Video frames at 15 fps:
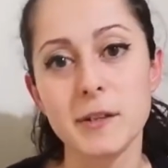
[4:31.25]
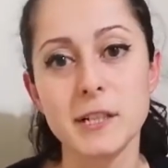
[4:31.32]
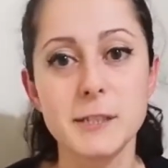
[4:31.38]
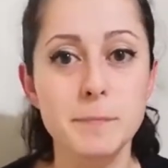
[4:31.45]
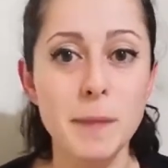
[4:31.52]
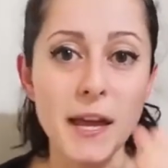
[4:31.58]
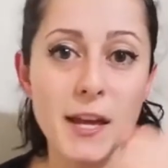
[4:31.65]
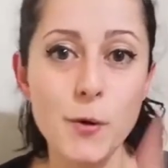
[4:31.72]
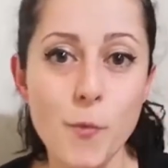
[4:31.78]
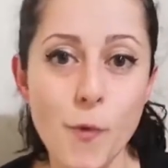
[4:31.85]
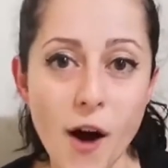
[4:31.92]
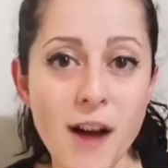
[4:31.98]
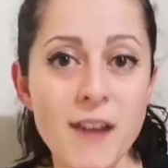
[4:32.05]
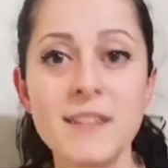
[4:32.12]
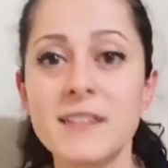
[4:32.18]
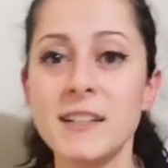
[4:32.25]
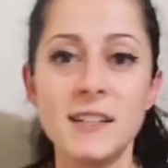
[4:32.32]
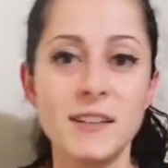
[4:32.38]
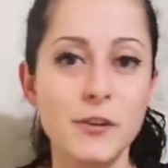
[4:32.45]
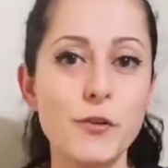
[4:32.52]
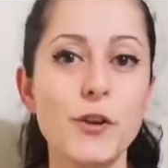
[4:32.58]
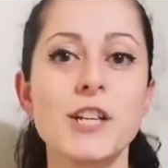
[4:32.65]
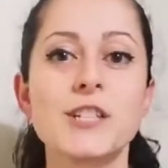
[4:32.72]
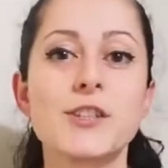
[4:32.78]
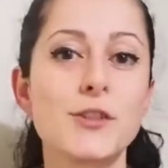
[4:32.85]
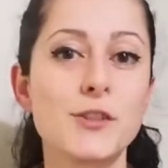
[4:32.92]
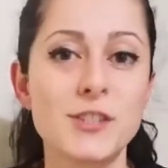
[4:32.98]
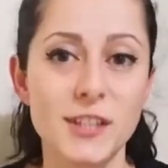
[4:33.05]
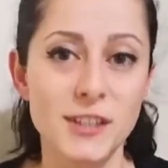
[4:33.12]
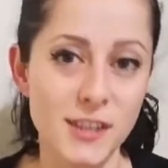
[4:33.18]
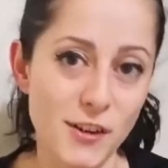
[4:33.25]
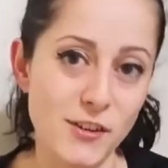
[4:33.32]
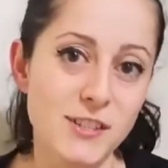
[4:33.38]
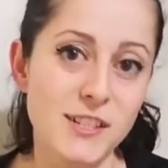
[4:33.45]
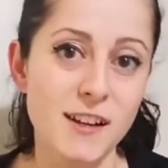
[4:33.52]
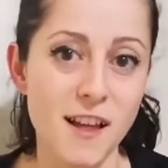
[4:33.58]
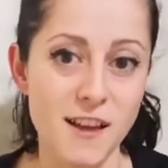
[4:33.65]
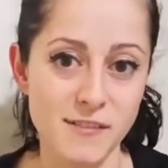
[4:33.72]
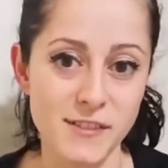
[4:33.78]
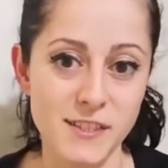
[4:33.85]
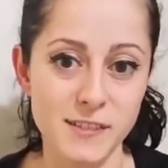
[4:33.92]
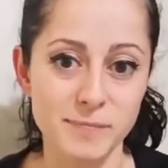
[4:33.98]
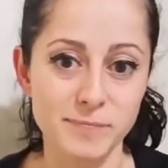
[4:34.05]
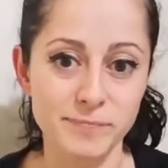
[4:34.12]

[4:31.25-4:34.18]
Spaying one rescues 1,000 lives.